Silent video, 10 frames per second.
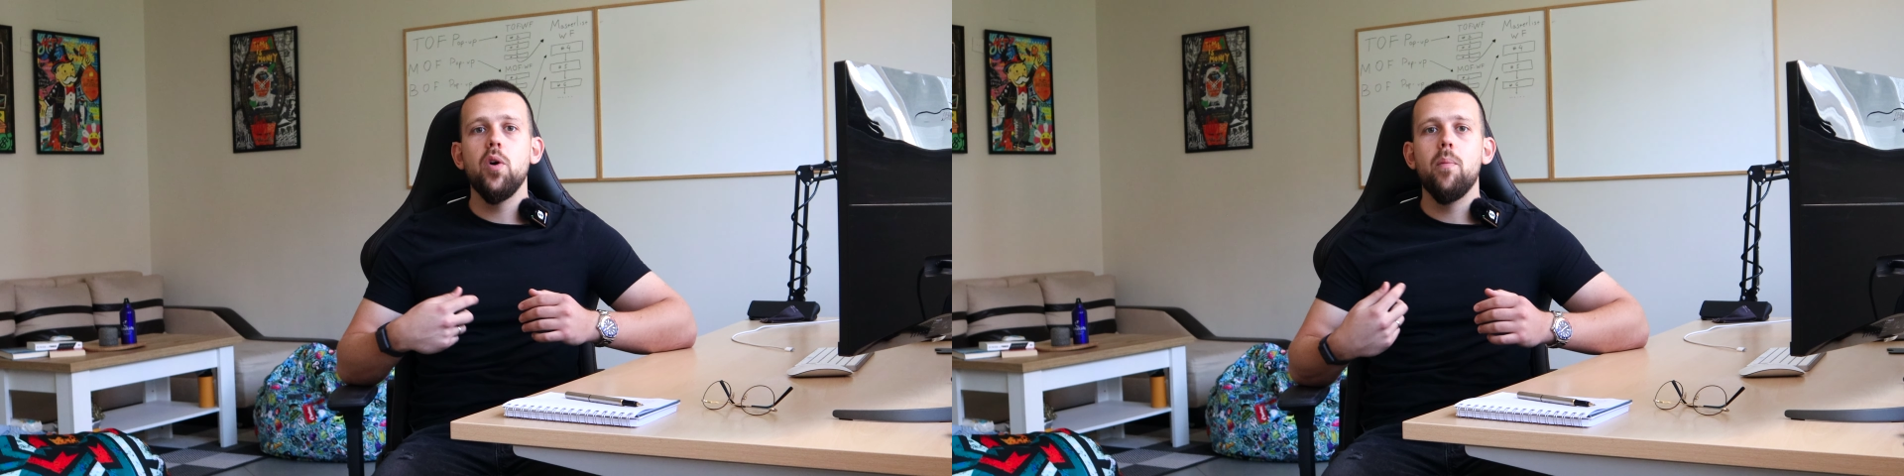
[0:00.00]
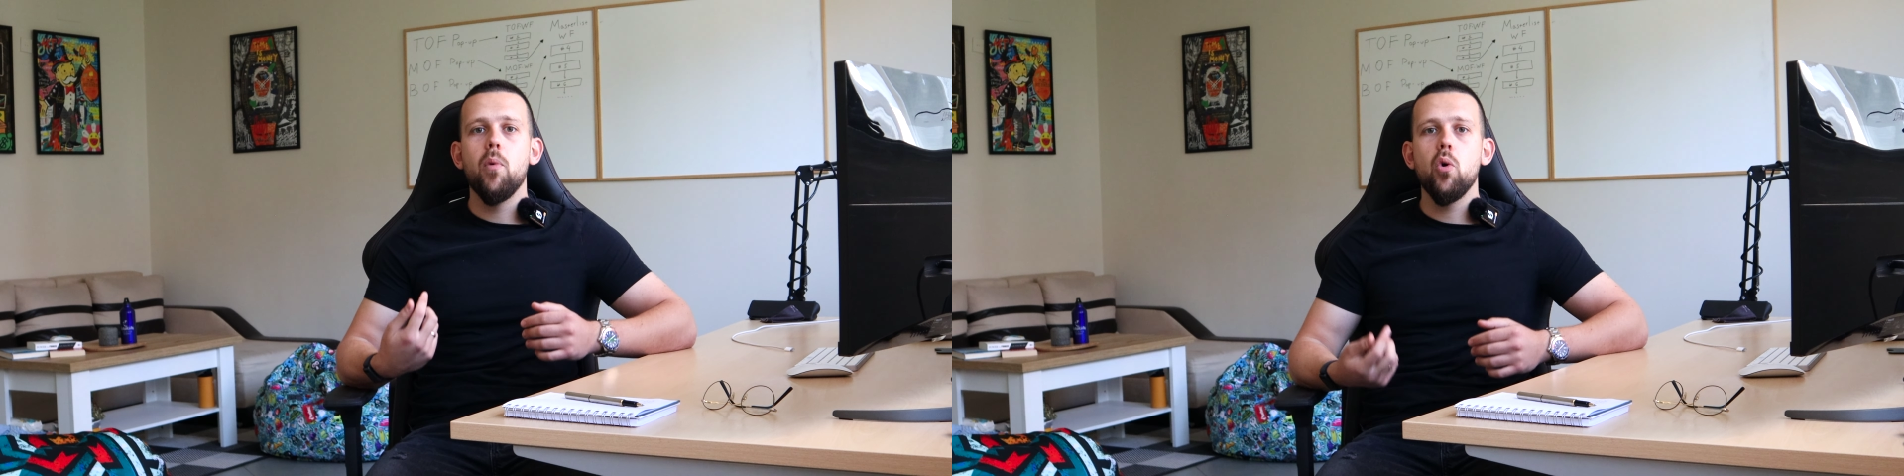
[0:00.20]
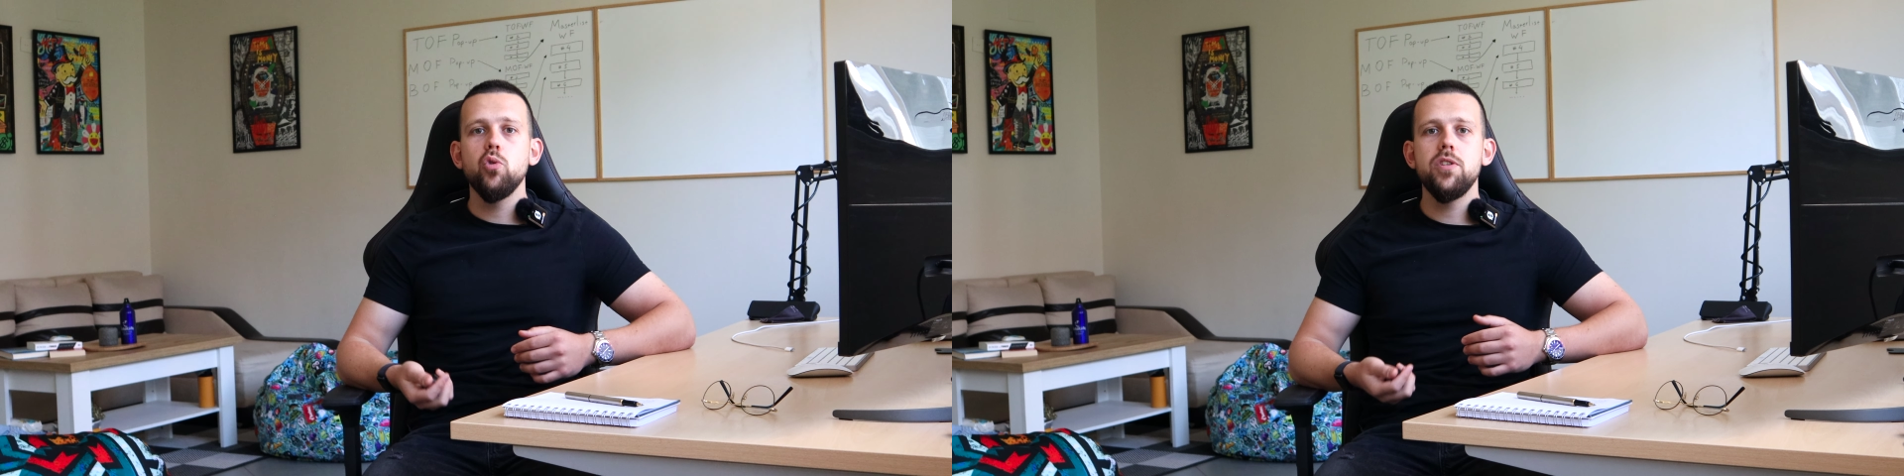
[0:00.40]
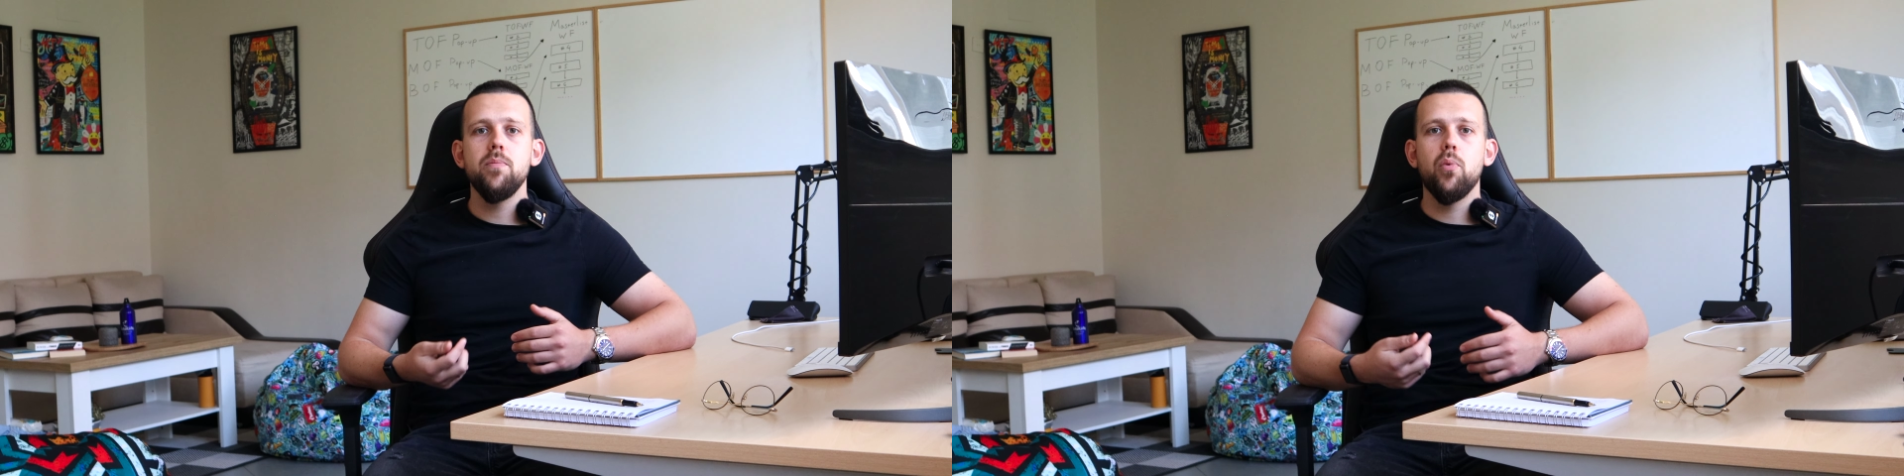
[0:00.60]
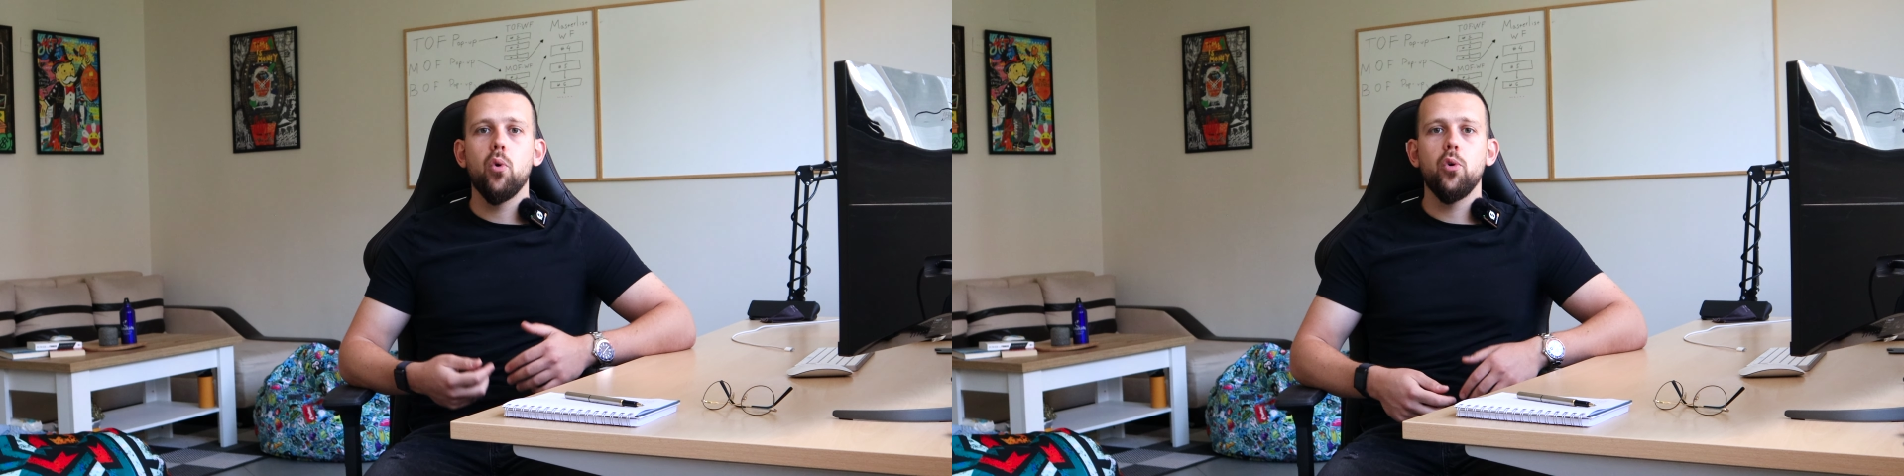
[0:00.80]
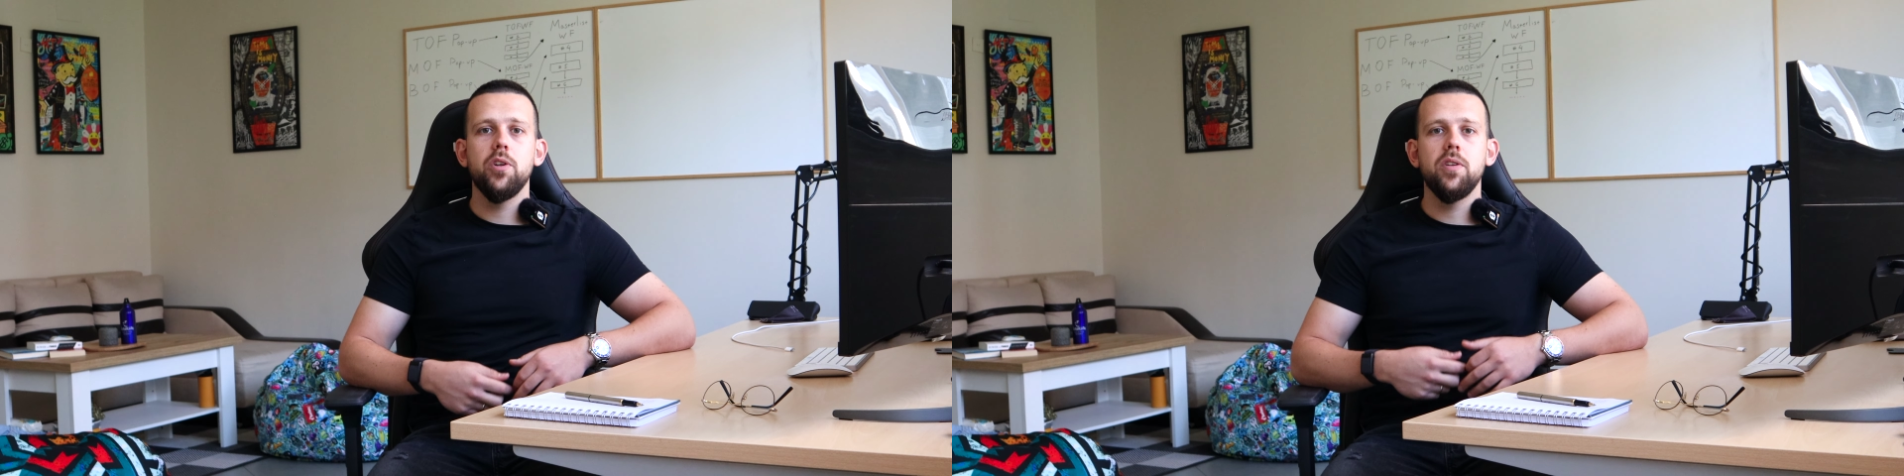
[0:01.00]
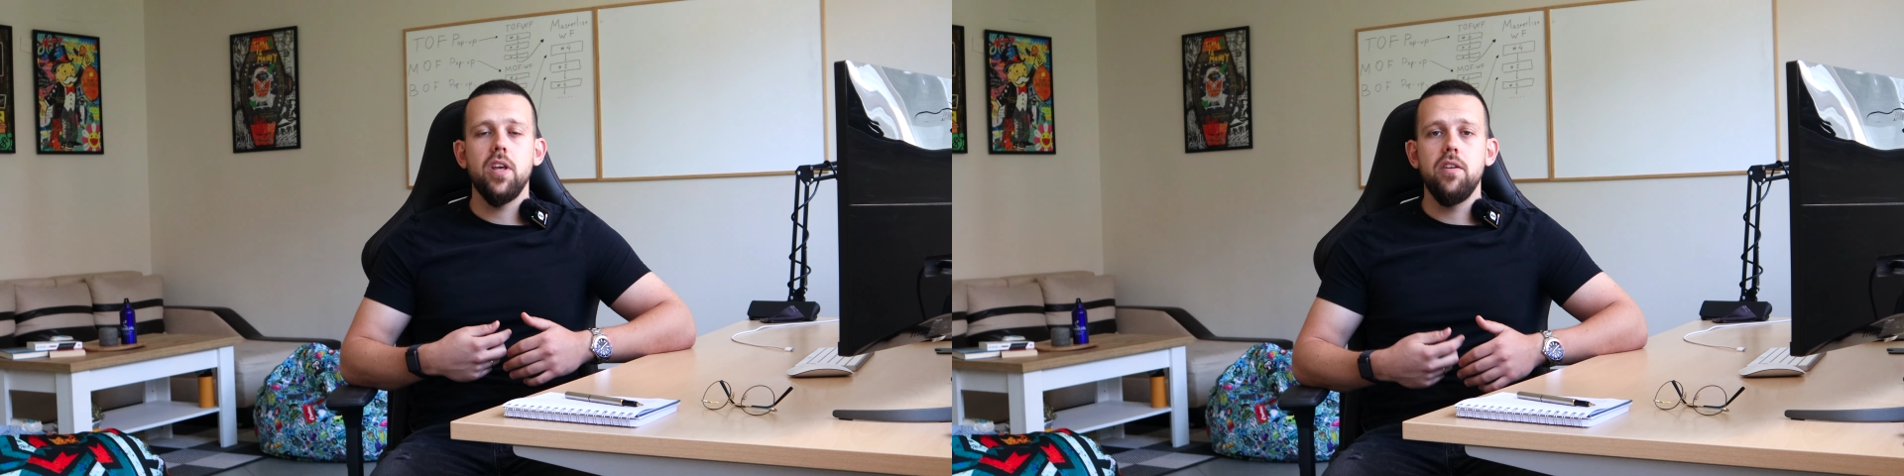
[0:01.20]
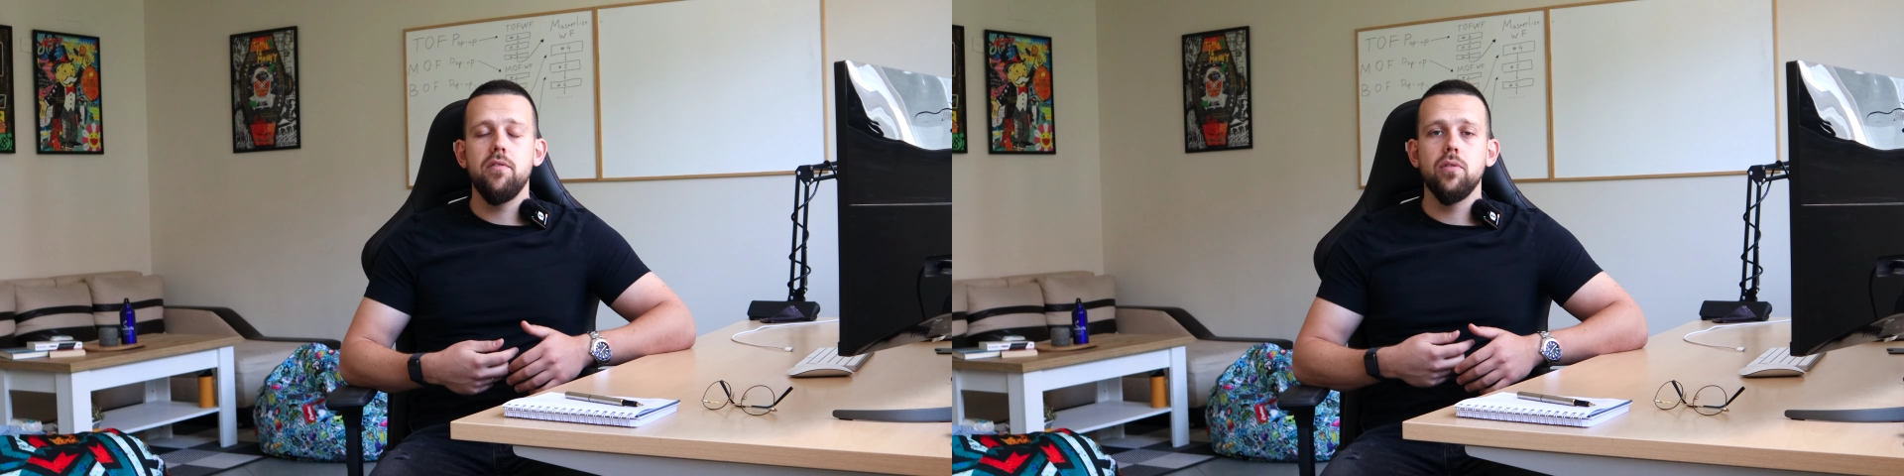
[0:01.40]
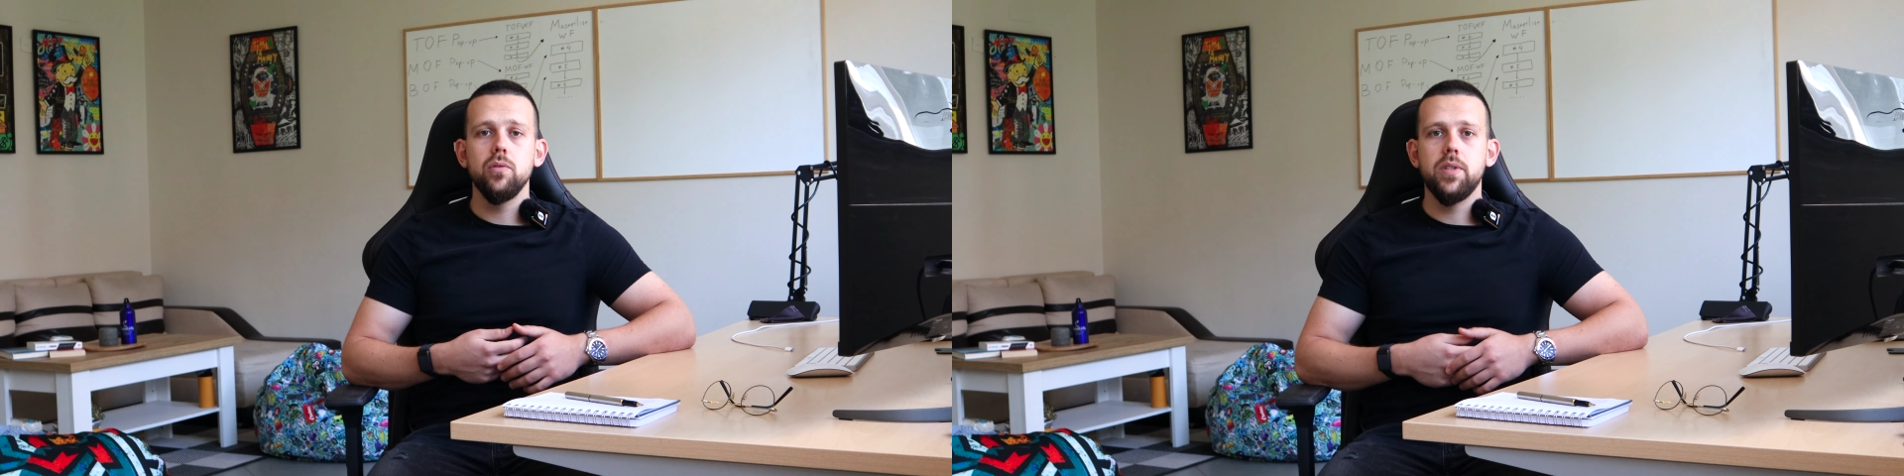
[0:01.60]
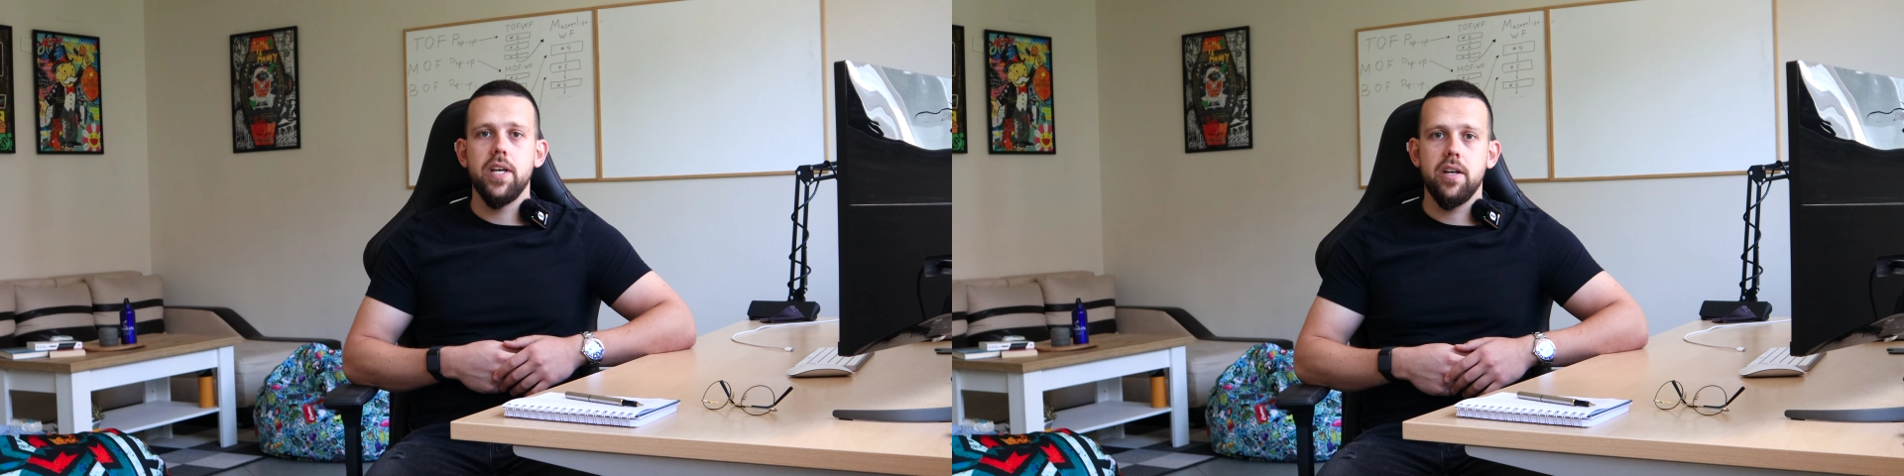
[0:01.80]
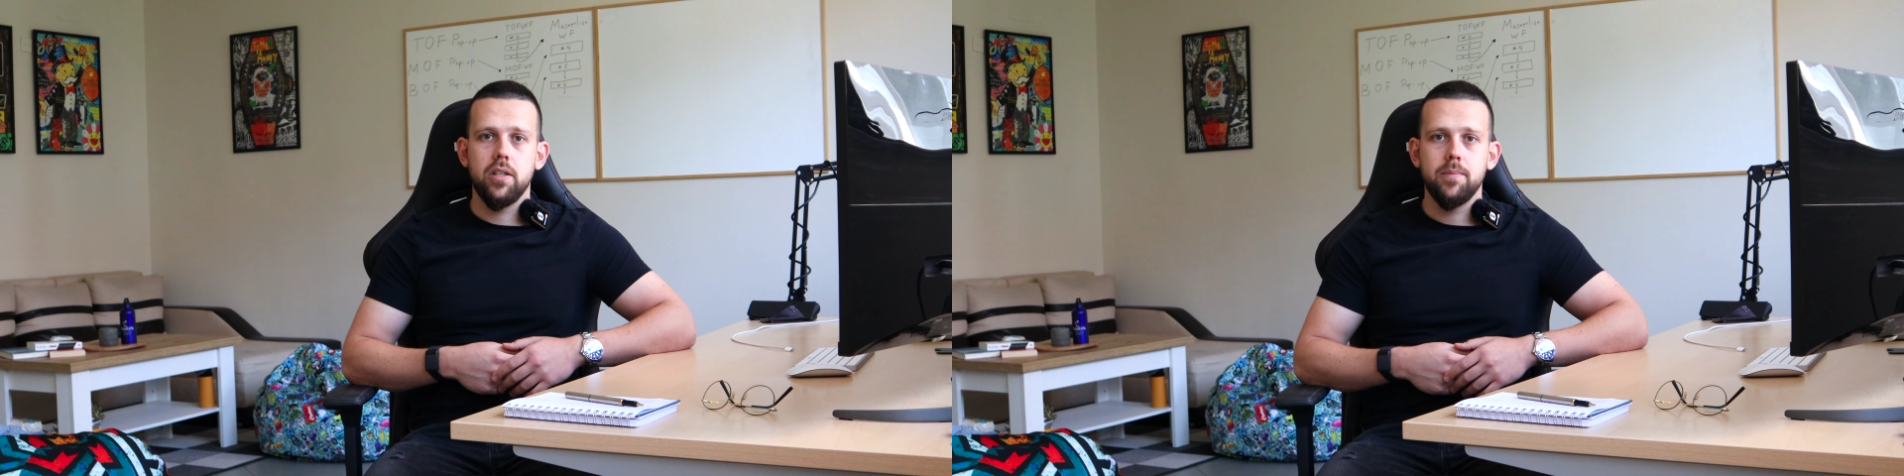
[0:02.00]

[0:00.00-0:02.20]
the most important info there.